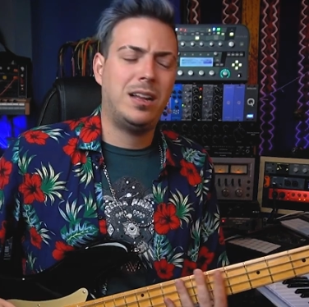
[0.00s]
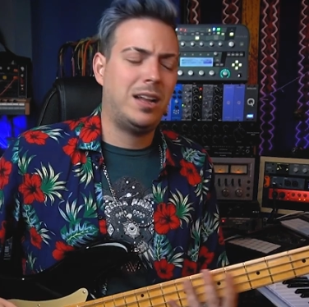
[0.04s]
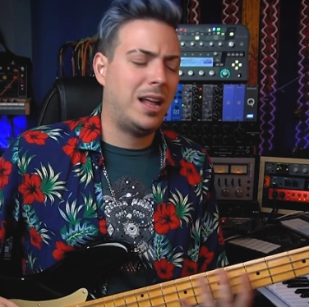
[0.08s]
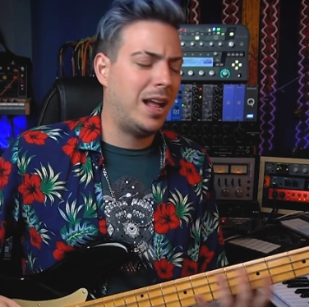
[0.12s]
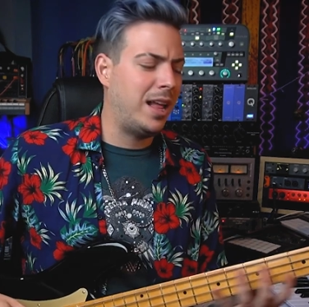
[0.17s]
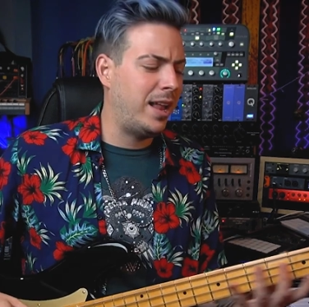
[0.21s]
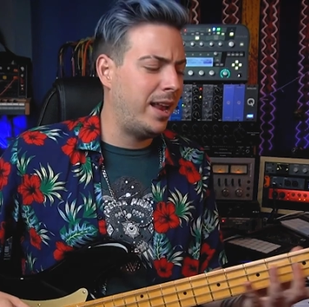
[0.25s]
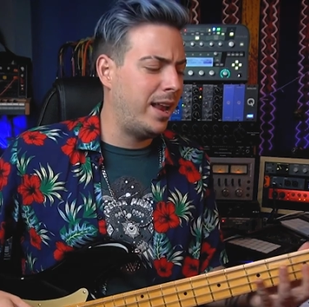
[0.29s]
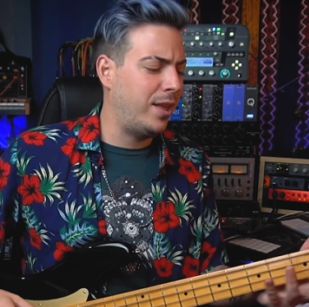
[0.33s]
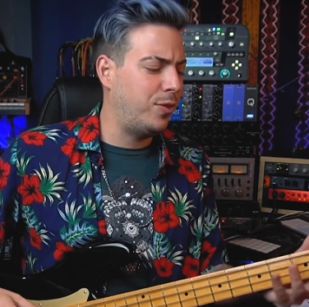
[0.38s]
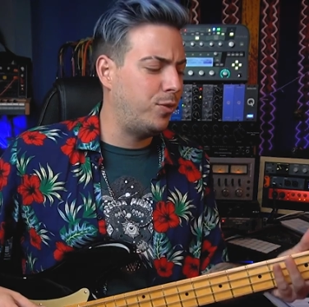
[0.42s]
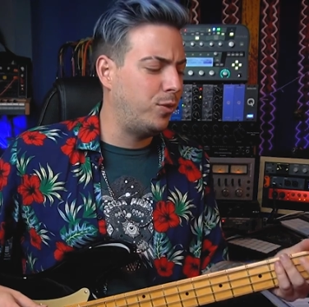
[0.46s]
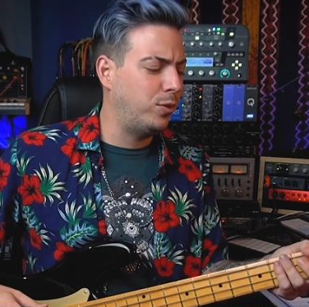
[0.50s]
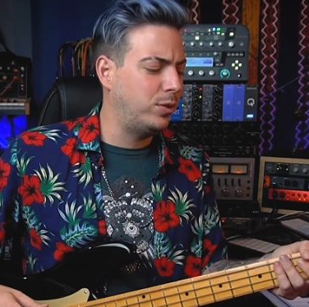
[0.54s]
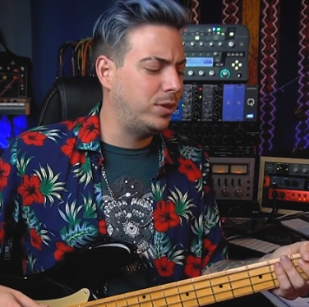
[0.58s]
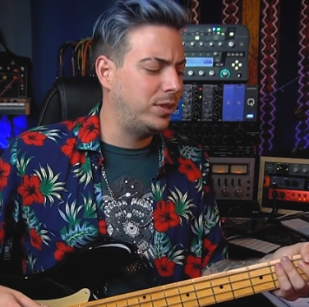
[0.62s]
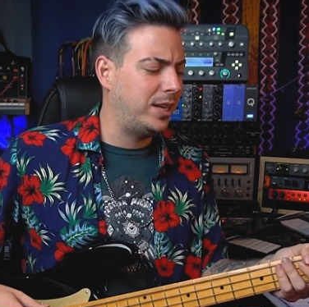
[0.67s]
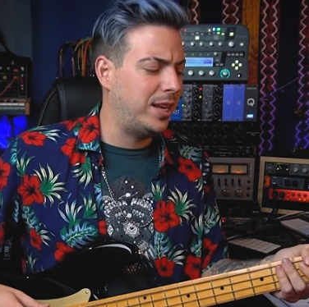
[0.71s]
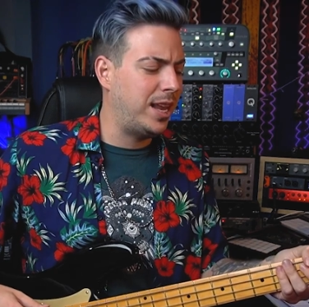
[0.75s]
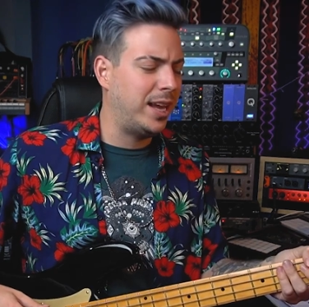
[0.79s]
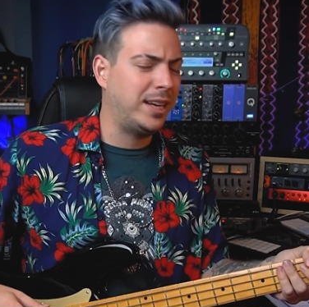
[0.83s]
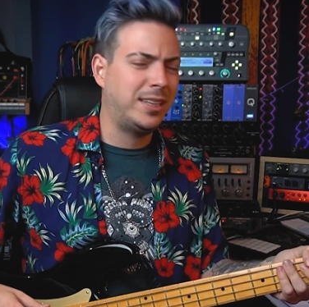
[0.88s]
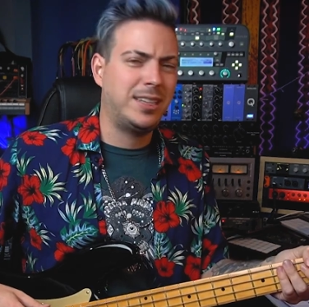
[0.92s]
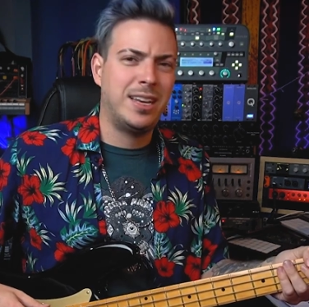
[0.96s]
And I
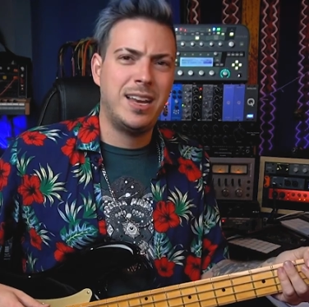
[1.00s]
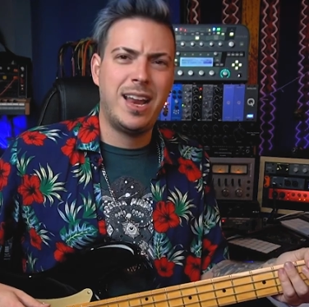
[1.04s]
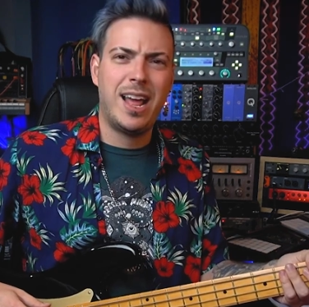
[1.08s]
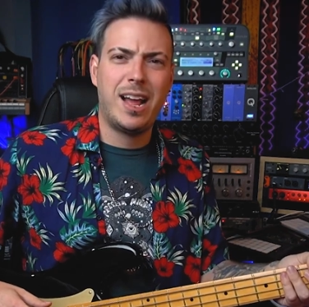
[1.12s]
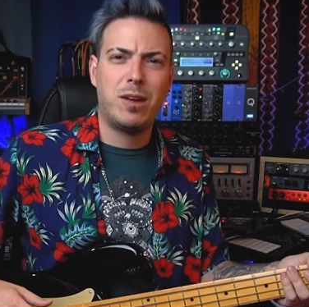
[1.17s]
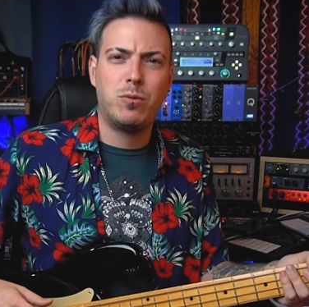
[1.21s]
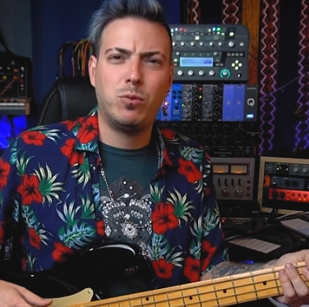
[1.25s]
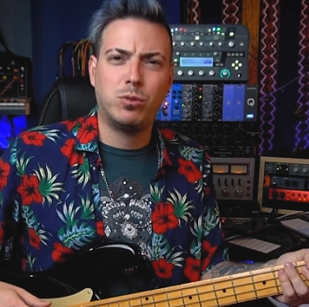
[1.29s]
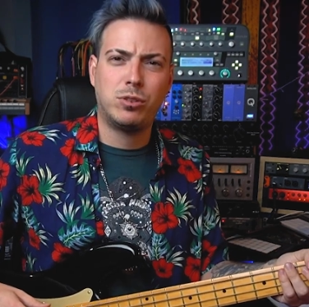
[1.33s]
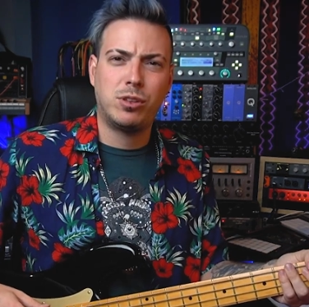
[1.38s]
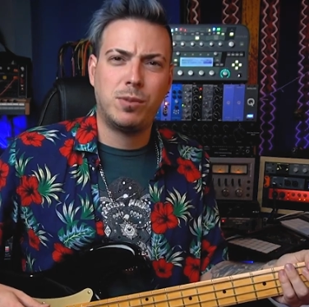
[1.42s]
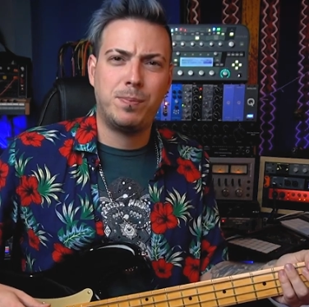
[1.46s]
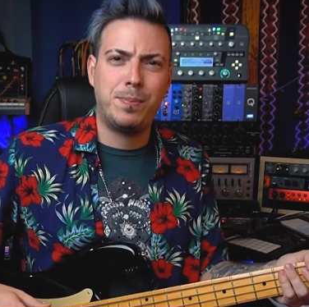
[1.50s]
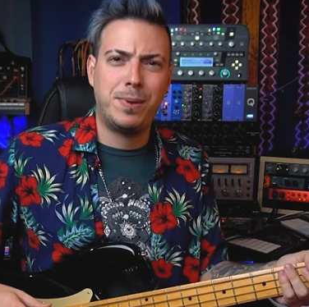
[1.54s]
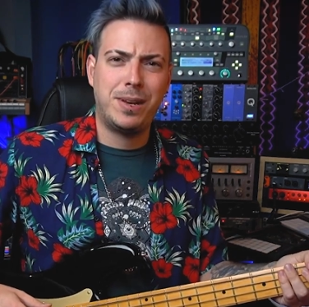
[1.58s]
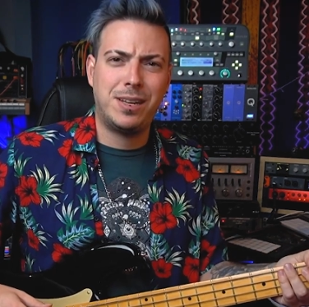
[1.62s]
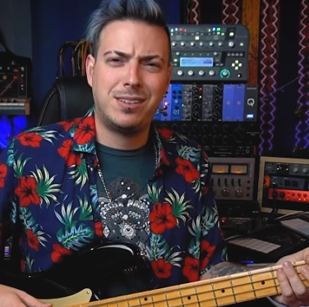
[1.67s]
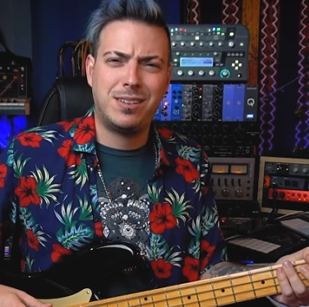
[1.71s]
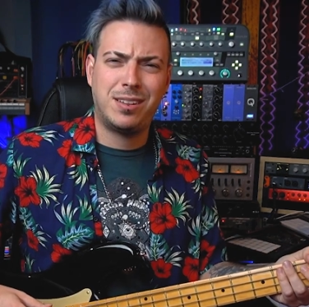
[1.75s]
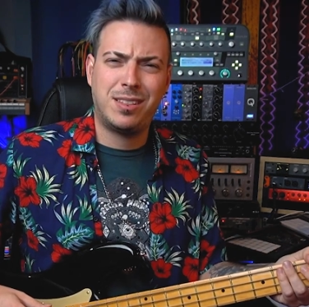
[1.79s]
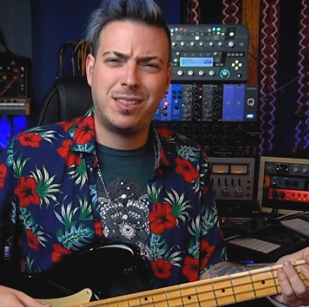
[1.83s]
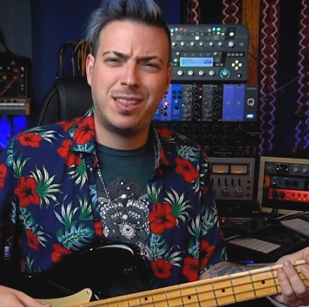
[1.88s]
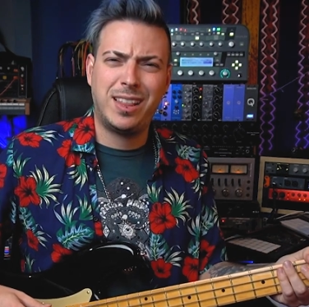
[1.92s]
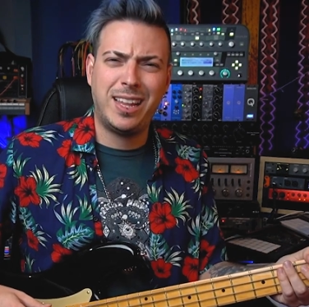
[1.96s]
thought like the neck was a bit
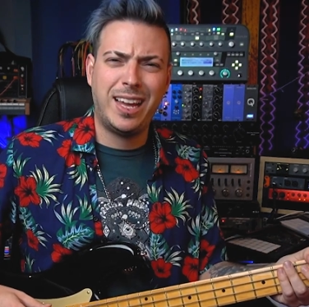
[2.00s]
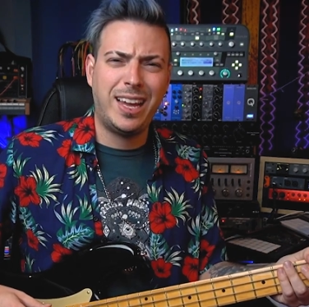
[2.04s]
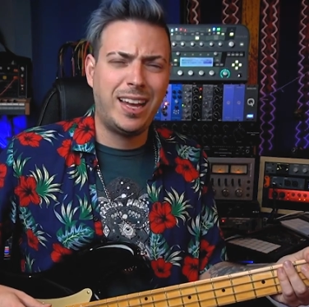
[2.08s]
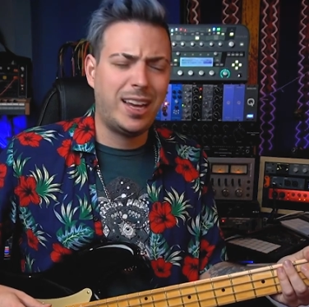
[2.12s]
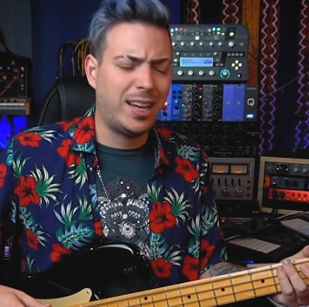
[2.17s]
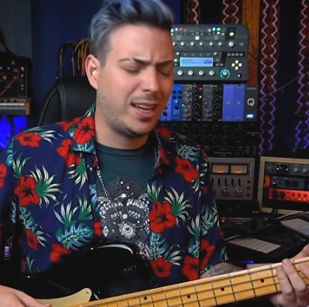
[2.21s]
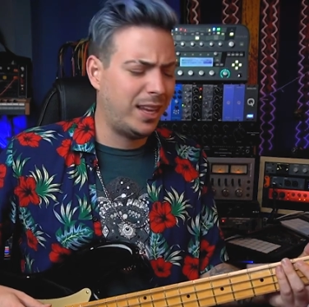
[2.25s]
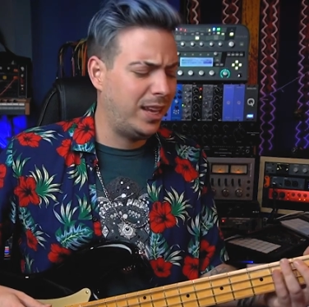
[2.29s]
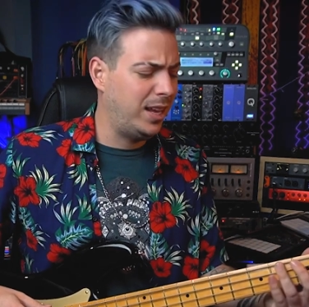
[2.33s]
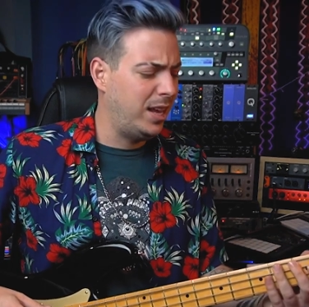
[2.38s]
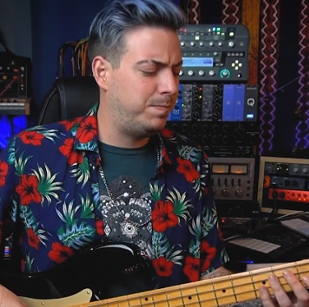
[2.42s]
thick,